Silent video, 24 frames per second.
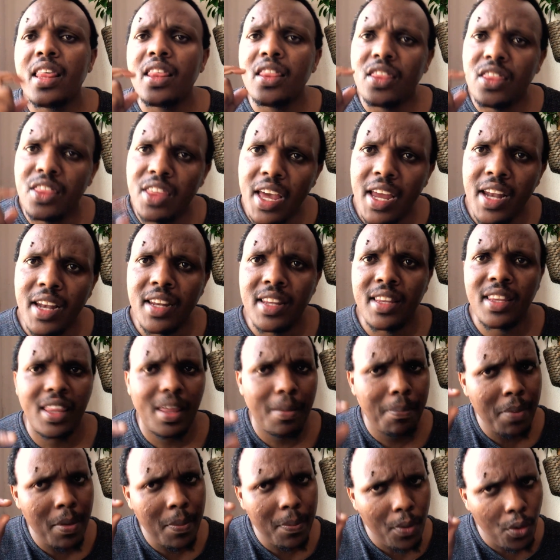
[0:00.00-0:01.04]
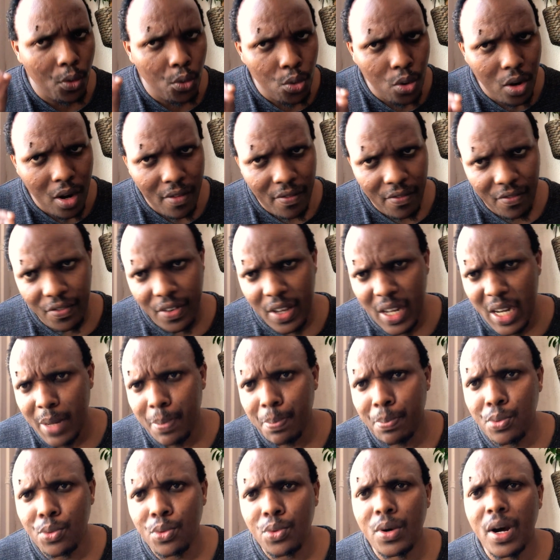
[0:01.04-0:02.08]
then the people who are very
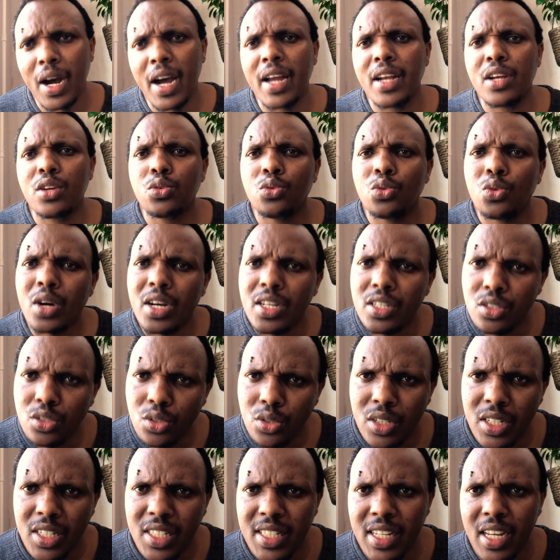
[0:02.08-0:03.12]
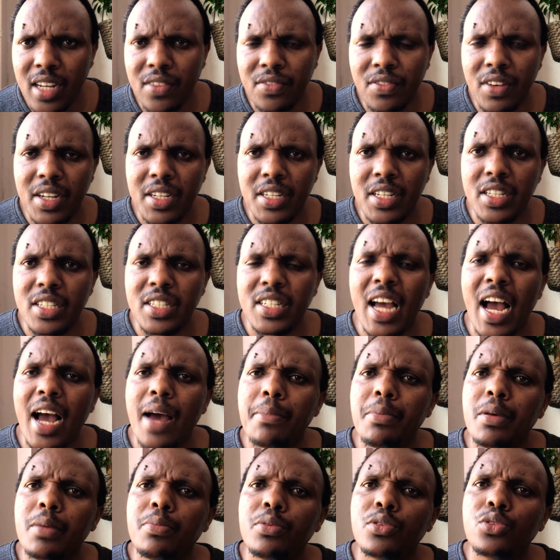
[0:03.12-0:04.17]
poor and who are so disadvantaged are
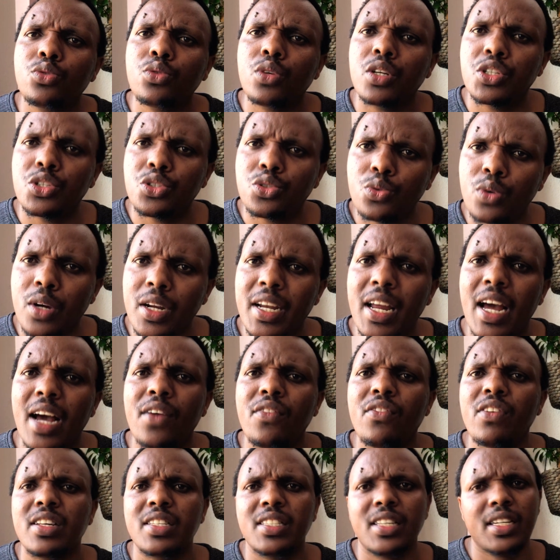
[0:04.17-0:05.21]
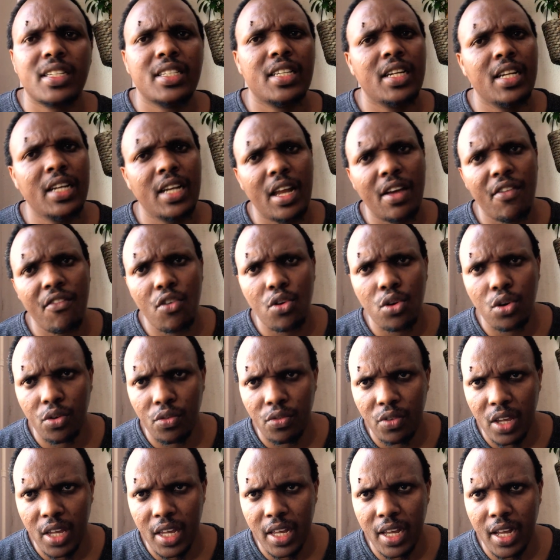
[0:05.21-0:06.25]
able to assured of a certain level of
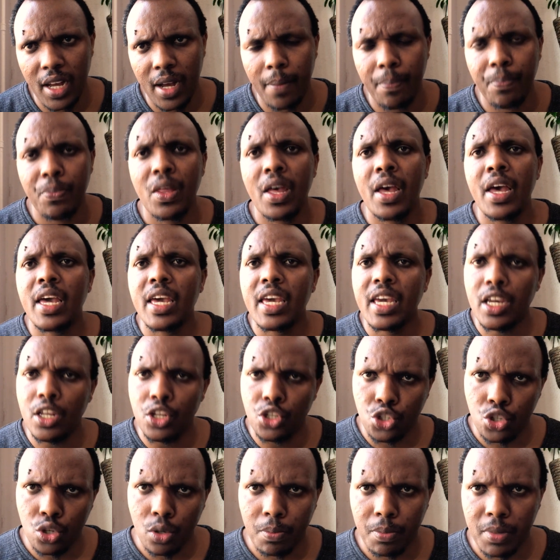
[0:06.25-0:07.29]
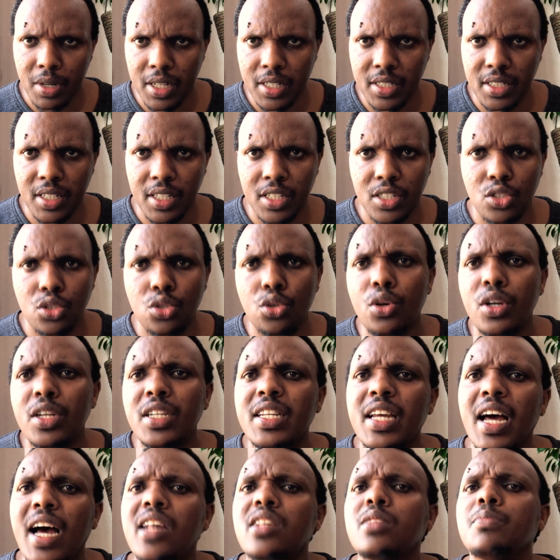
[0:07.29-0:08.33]
income in joblessness. So it
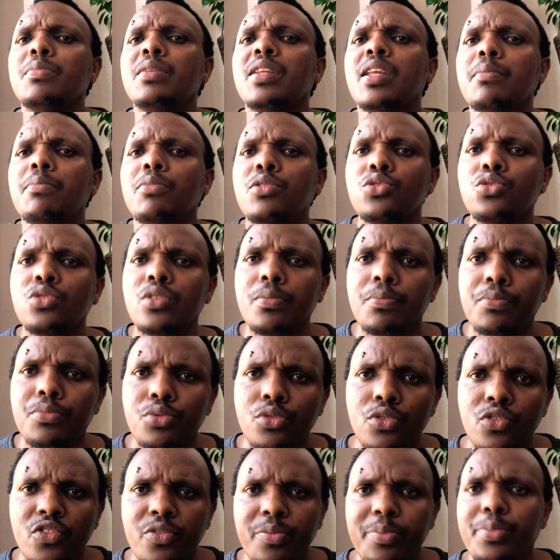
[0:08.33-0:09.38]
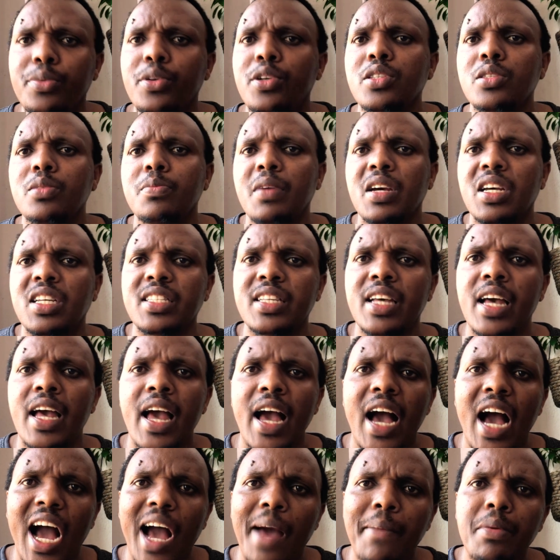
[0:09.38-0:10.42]
has been able to improve prospects
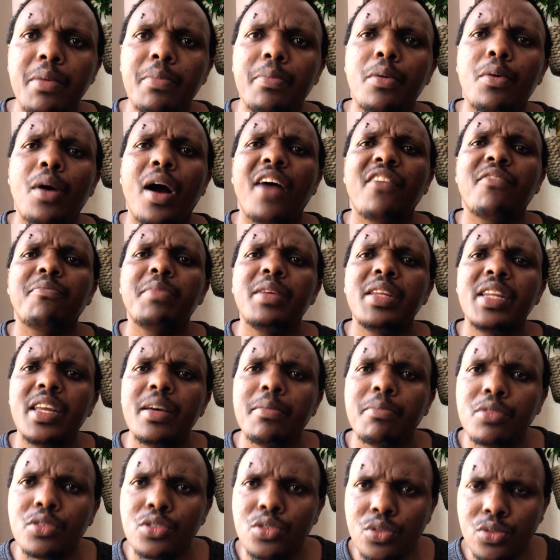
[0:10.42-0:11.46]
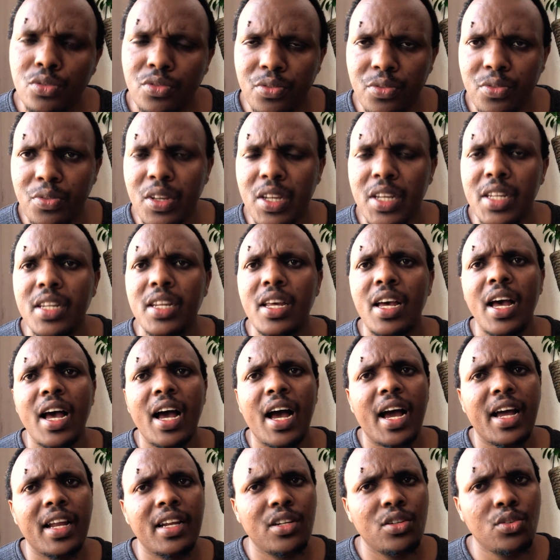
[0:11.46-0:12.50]
and people have been able to feed
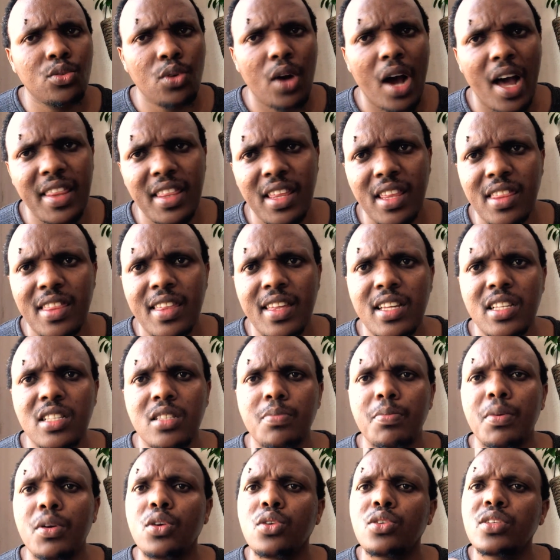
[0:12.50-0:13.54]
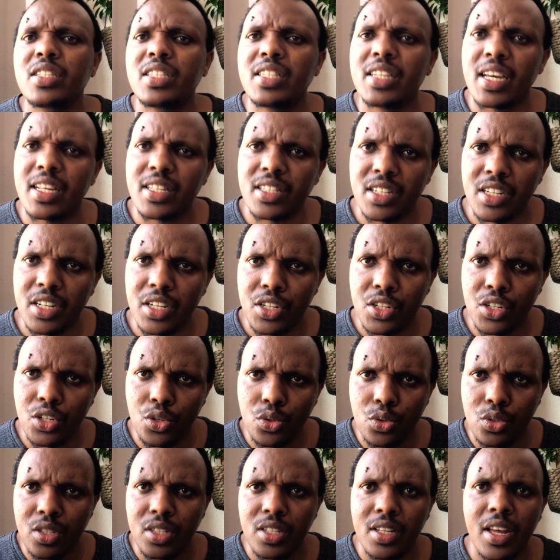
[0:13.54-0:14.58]
and do other things because it has
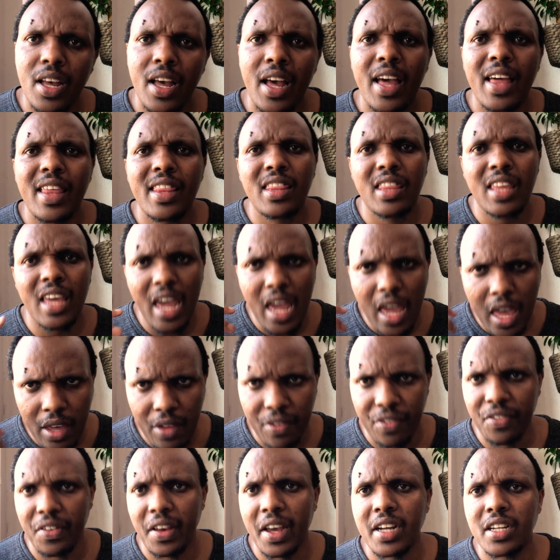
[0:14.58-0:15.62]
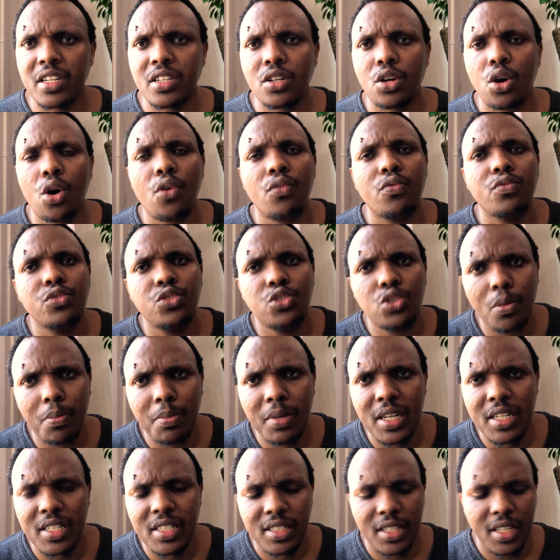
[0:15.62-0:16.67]
reduced the effect of
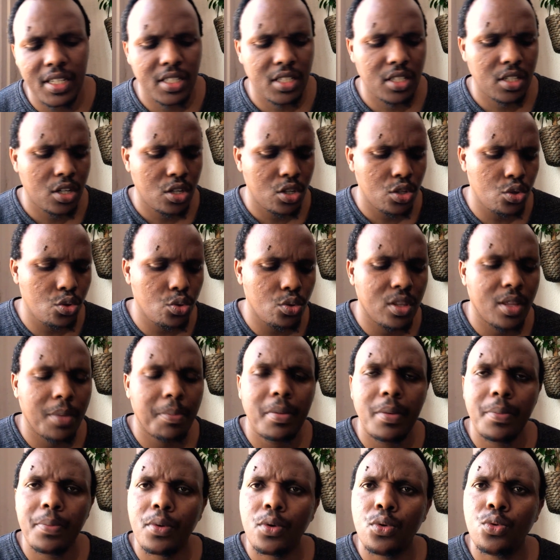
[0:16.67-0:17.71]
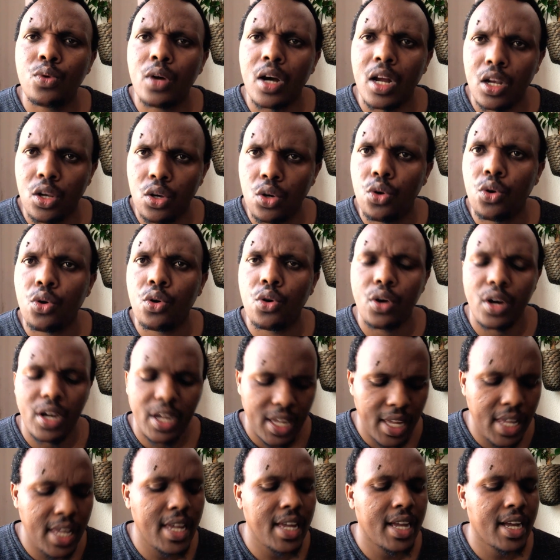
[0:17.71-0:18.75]
joblessness to the people who are low
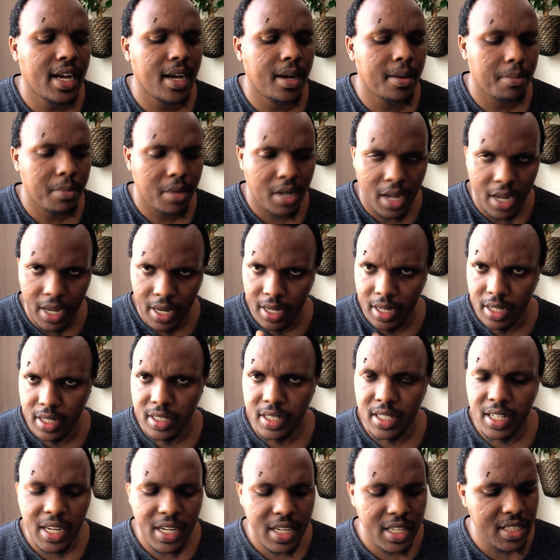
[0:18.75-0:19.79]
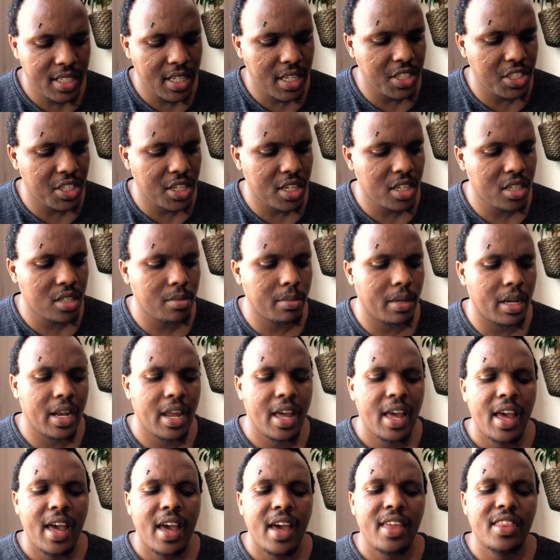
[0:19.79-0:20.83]
income earners. Ladies and gentlemen,
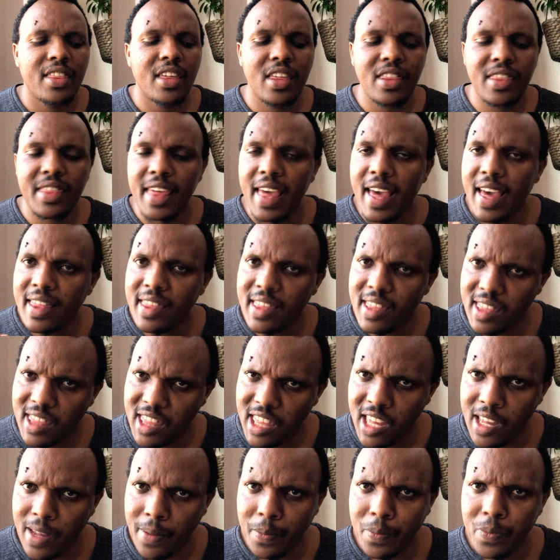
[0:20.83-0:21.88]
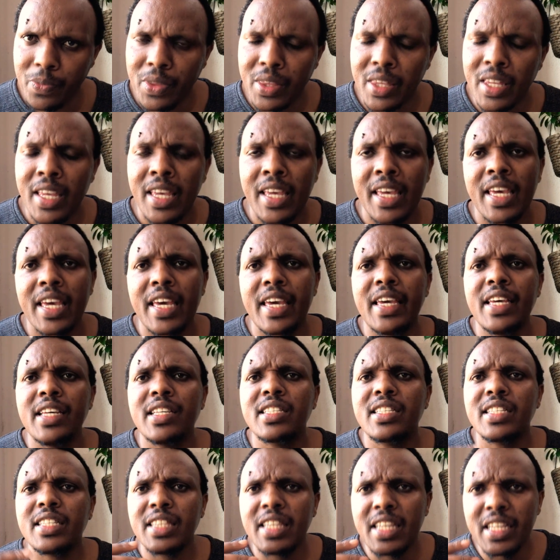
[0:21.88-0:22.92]
then the other thing
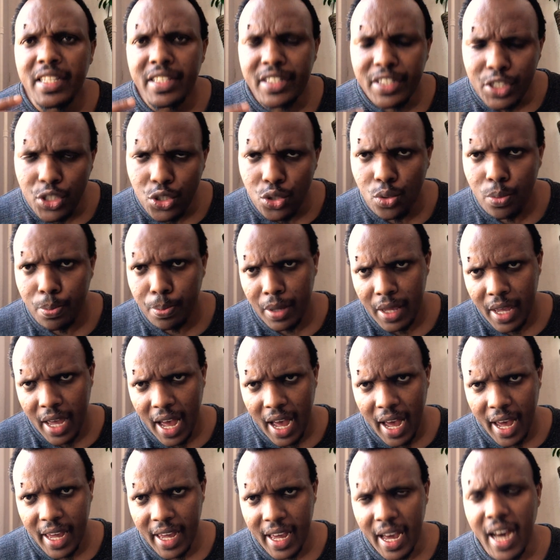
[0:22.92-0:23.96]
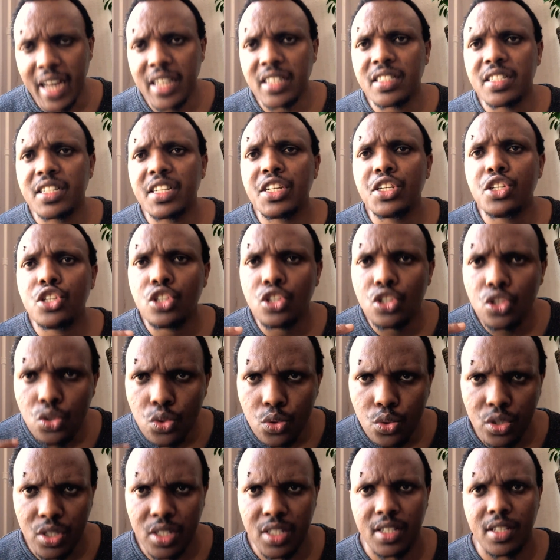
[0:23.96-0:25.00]
is this UBI has
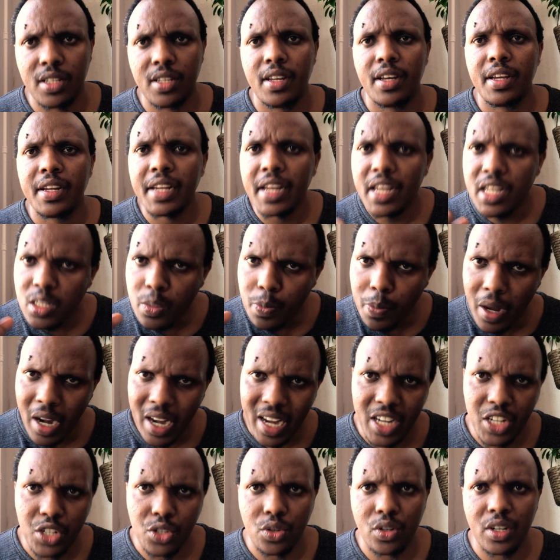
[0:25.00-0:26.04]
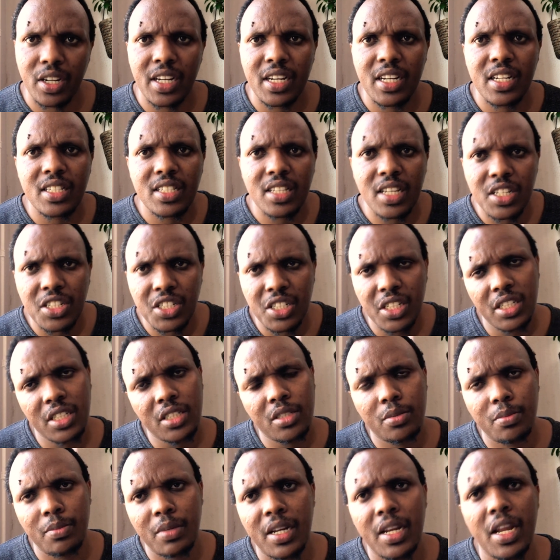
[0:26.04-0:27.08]
reduced desperation. Ladies and
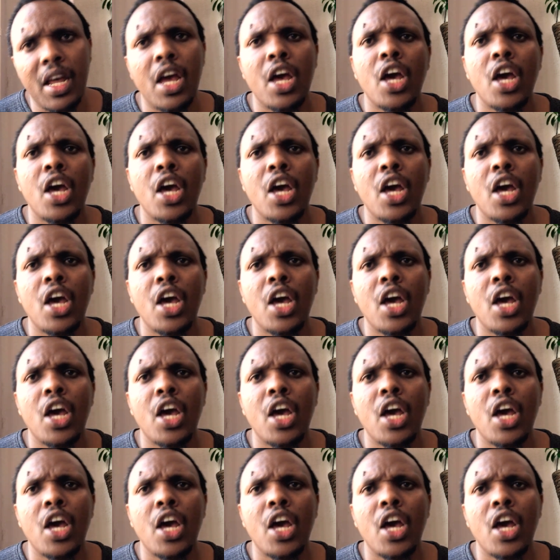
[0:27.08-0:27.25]
gentlemen,